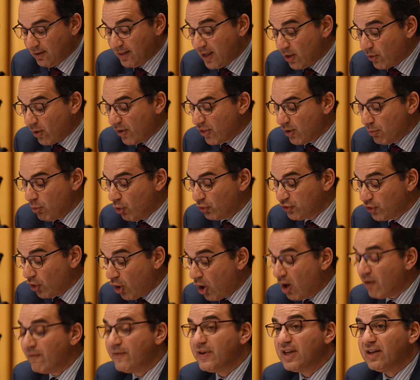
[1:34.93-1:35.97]
There are the most
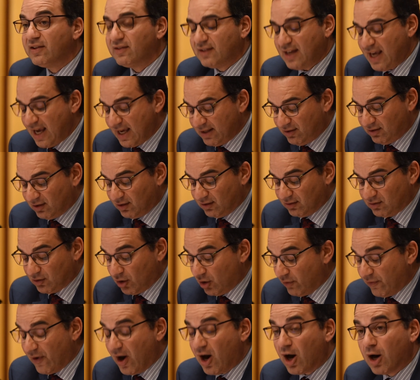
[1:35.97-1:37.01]
obvious cases
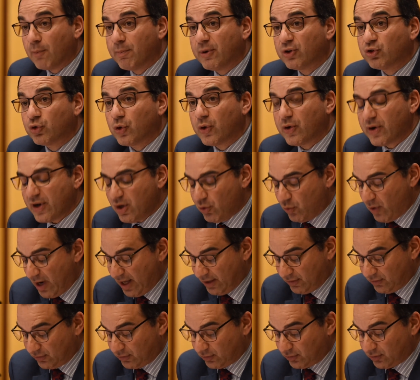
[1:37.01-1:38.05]
of arbitrary
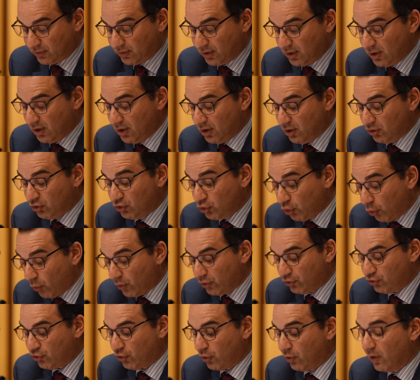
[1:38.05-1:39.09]
arrests,
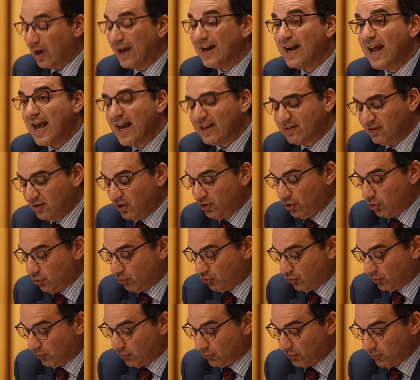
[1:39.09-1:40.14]
torture, and
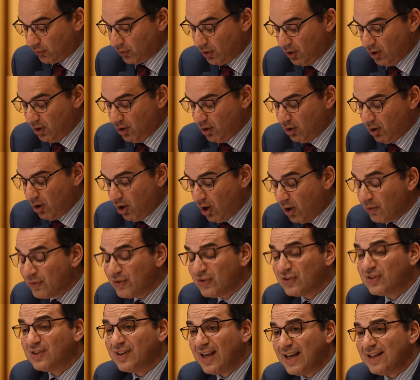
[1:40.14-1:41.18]
executions,
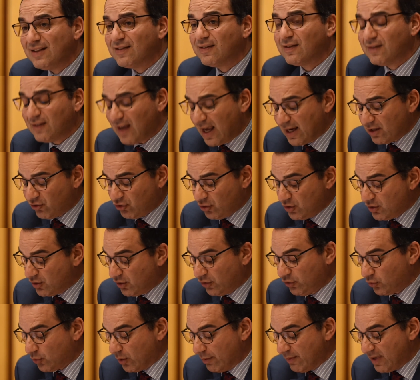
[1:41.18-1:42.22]
of state sanctioned
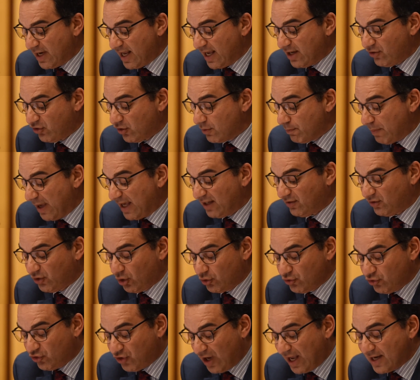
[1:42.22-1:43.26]
discrimination
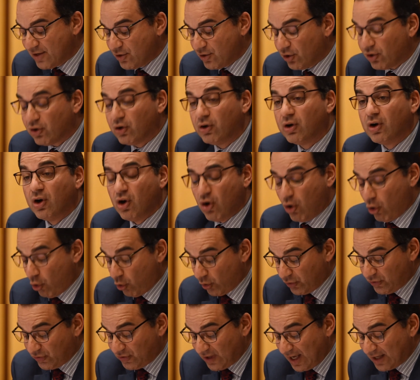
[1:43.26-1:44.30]
based on gender
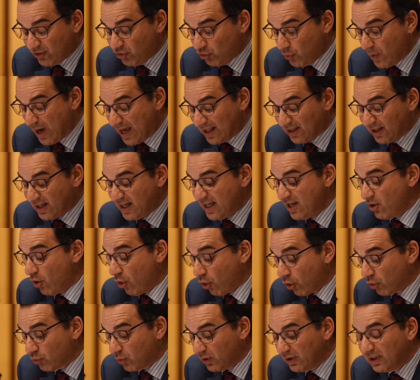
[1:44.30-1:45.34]
or sexuality
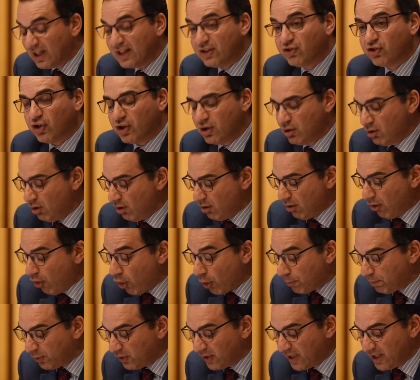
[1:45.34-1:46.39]
or religion
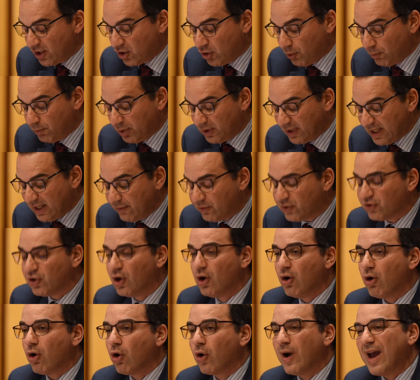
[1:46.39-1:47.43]
or political beliefs
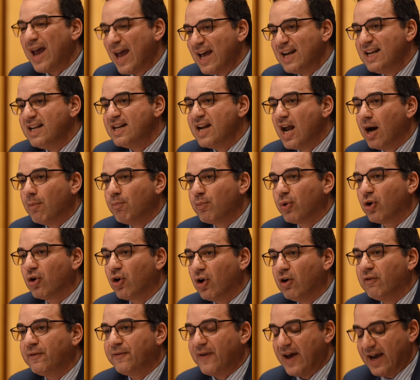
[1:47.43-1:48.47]
or any number
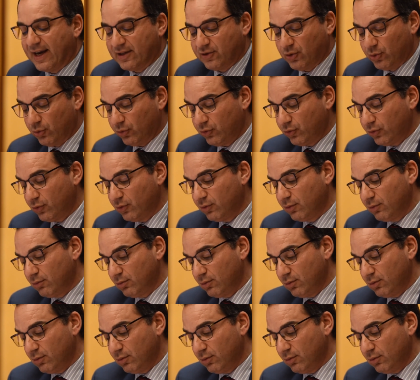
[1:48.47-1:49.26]
of factors.